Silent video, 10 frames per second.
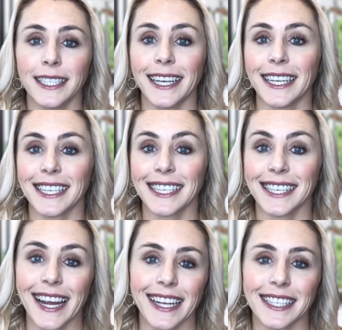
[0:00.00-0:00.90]
dig into
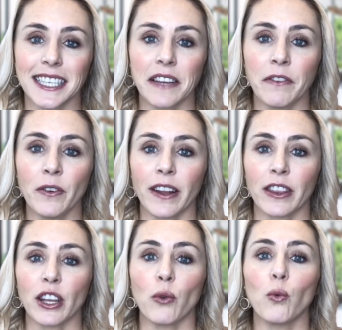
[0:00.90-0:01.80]
steak and seafood at
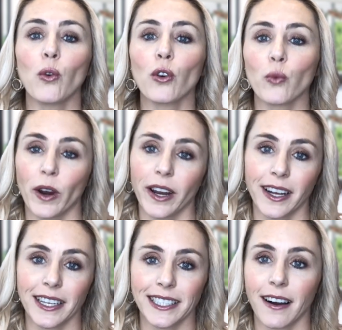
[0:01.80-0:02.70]
the award winning
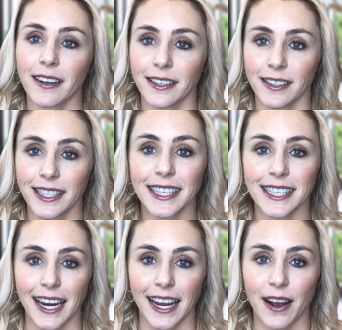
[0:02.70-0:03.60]
Dawson's
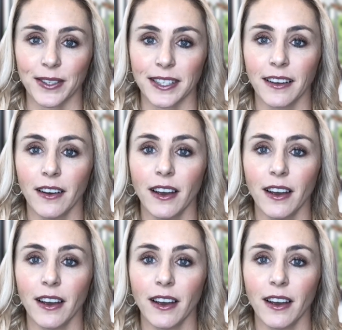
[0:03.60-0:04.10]
Steakhouse